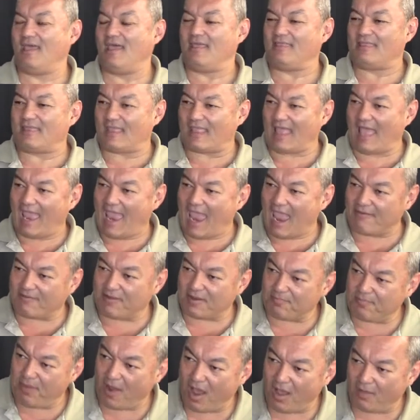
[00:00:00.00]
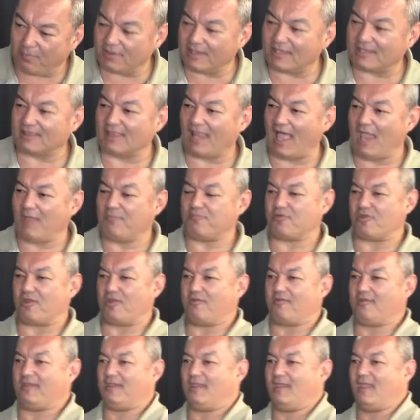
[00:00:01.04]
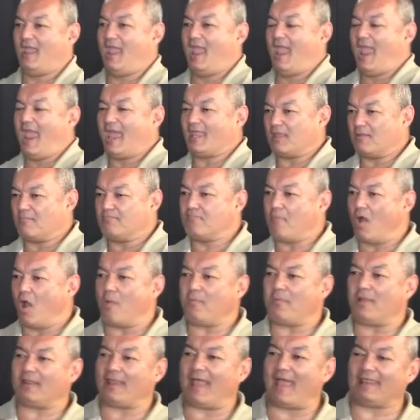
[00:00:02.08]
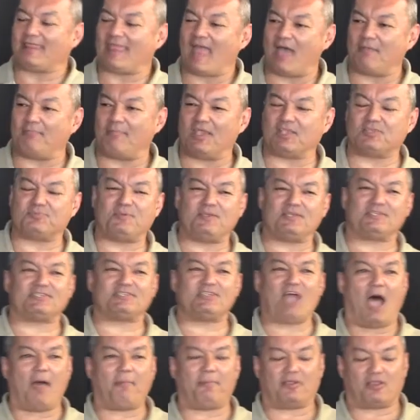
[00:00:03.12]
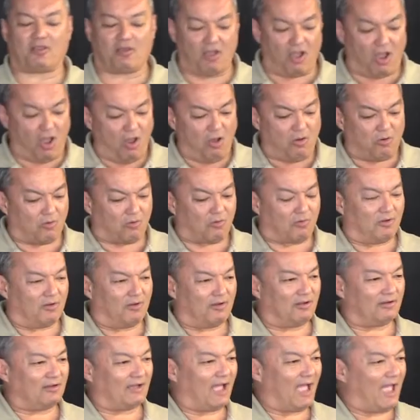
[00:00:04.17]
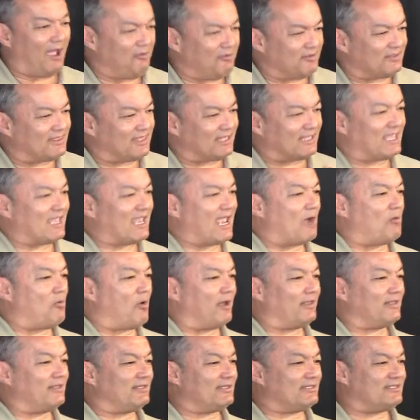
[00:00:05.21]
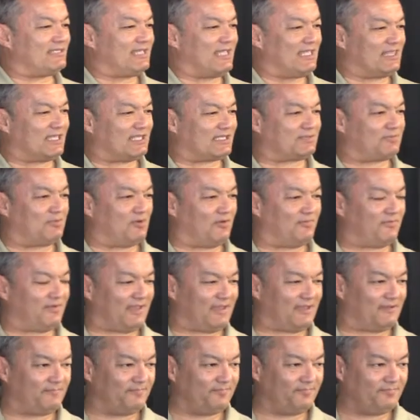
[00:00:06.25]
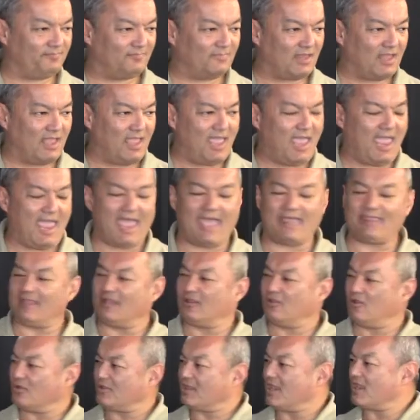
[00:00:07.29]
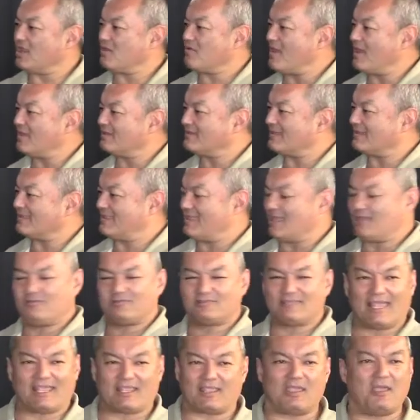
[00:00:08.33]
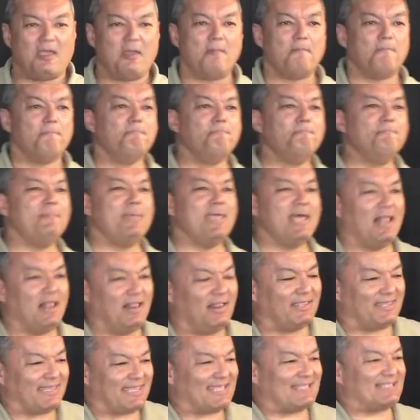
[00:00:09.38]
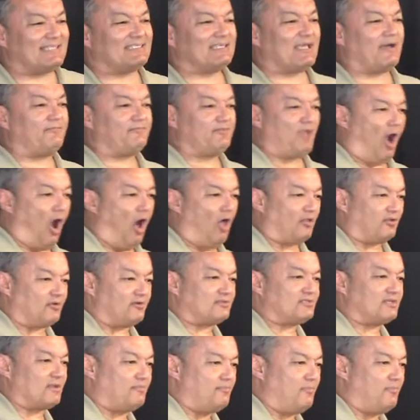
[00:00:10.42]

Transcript: That I have a public library. And a moment like that makes me stop and go, oh, I was thinking I wanted to see this movie. And then looking around, there's like millions of dollars of